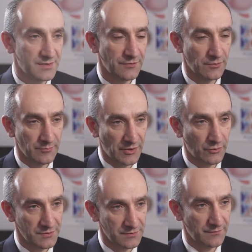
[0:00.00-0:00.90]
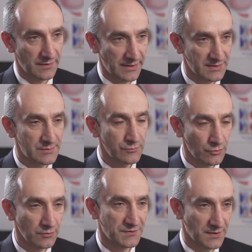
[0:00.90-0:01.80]
is different because of the
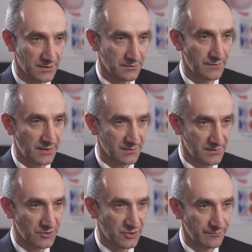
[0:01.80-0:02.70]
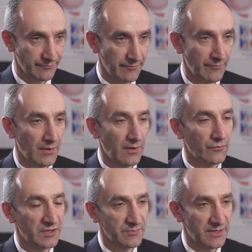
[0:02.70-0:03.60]
small size of the incision,
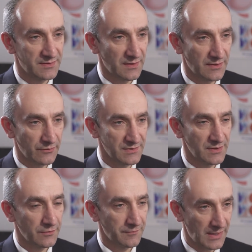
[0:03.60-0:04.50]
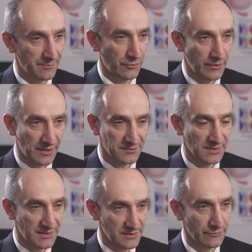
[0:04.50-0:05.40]
which means that there is no flap
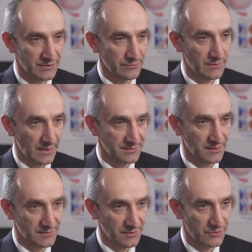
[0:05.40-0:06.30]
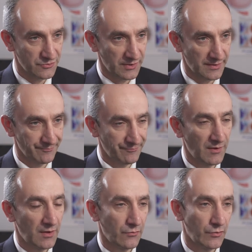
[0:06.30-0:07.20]
created as there is with LASIK surgery.
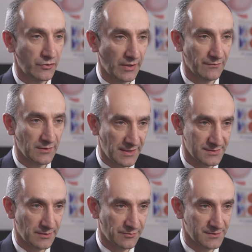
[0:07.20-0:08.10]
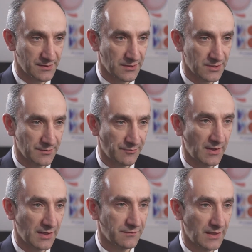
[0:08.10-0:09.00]
When you have a LASIK procedure,
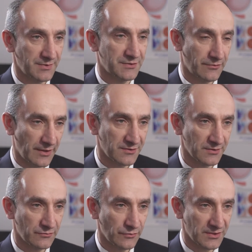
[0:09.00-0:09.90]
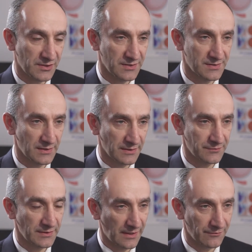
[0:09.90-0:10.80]
a flap is created which is
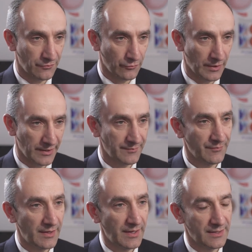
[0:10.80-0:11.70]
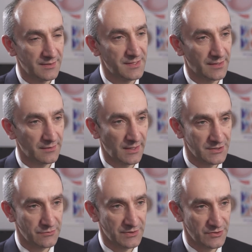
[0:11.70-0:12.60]
lifted out of the way and a second
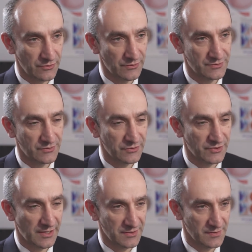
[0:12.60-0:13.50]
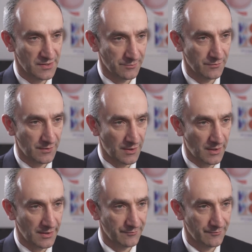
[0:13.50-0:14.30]
laser is used to change the shape of the eye.